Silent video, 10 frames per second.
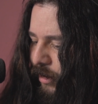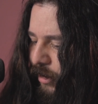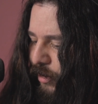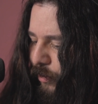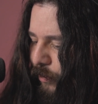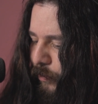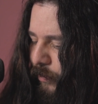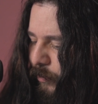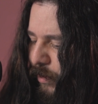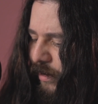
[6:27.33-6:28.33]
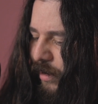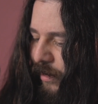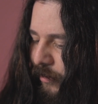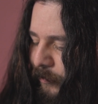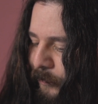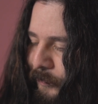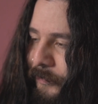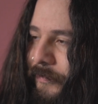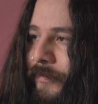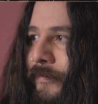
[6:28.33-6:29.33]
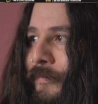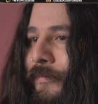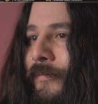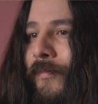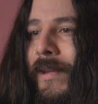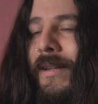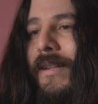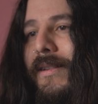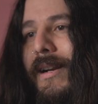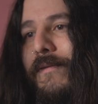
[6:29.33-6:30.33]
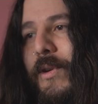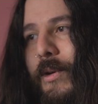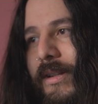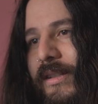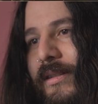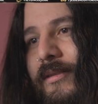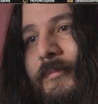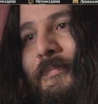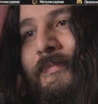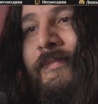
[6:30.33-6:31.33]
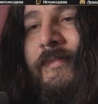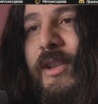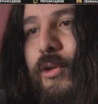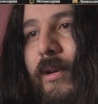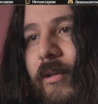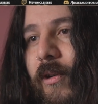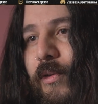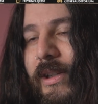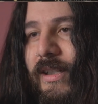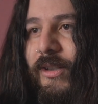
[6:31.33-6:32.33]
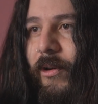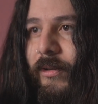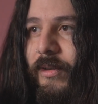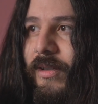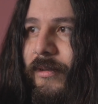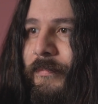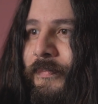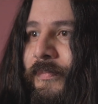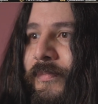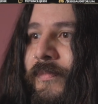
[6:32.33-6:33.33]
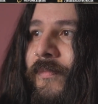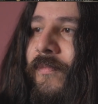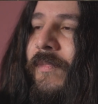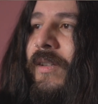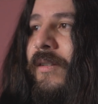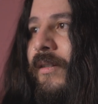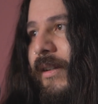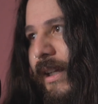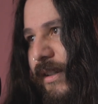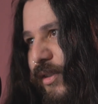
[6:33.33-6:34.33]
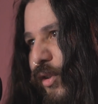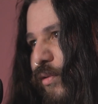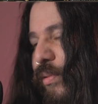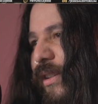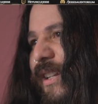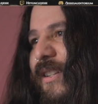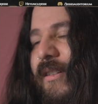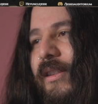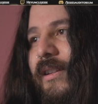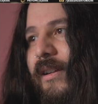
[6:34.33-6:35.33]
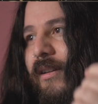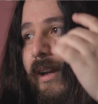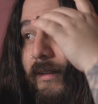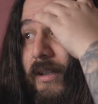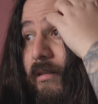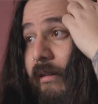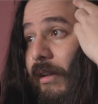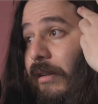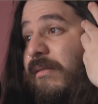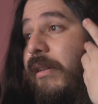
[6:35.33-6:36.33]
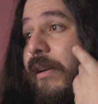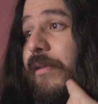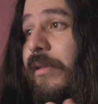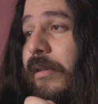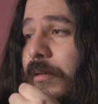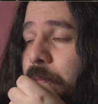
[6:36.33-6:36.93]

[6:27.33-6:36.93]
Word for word: So one thing that I've noticed throughout all these songs is there's really nothing, at least not yet, that I've heard